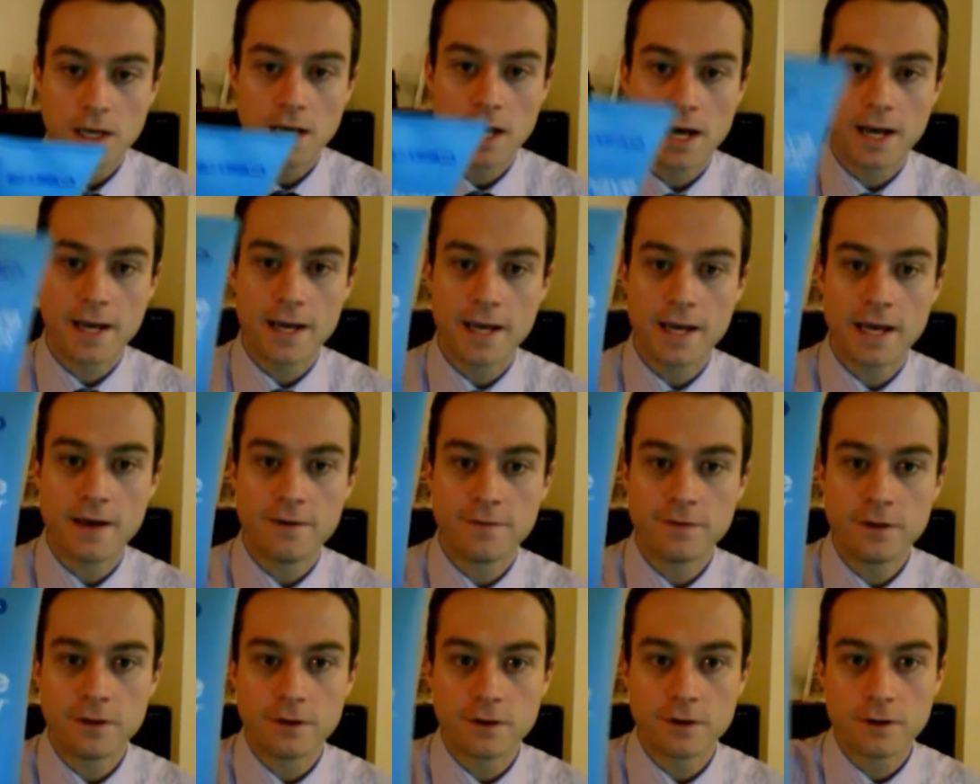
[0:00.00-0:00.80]
I
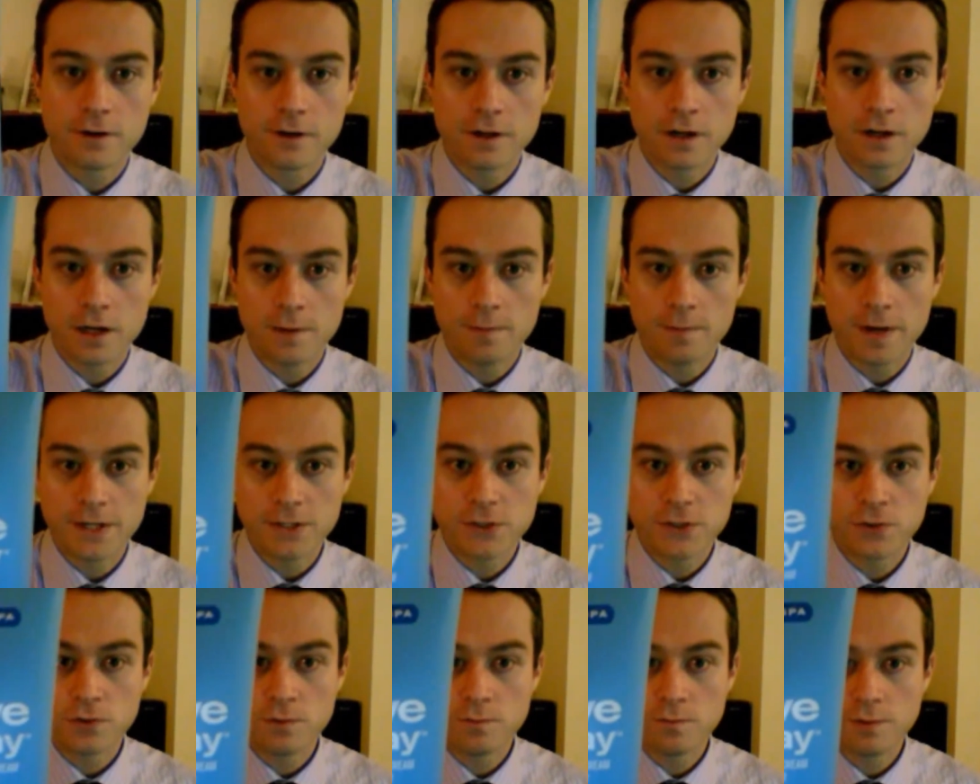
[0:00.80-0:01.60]
have here by
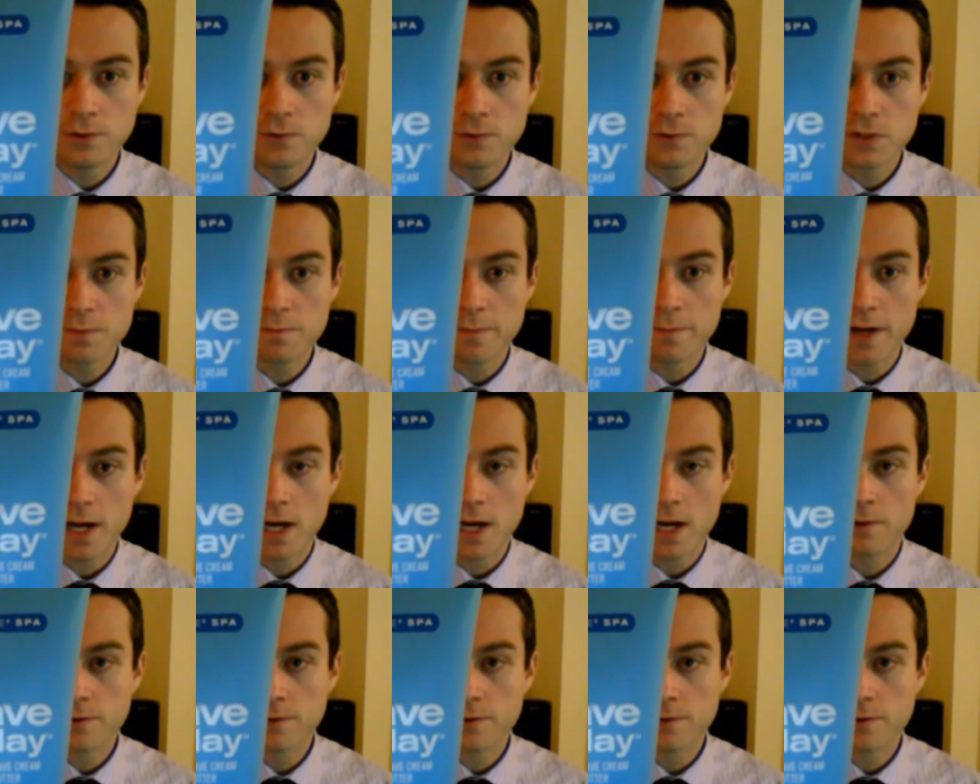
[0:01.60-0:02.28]
True Blue Spa,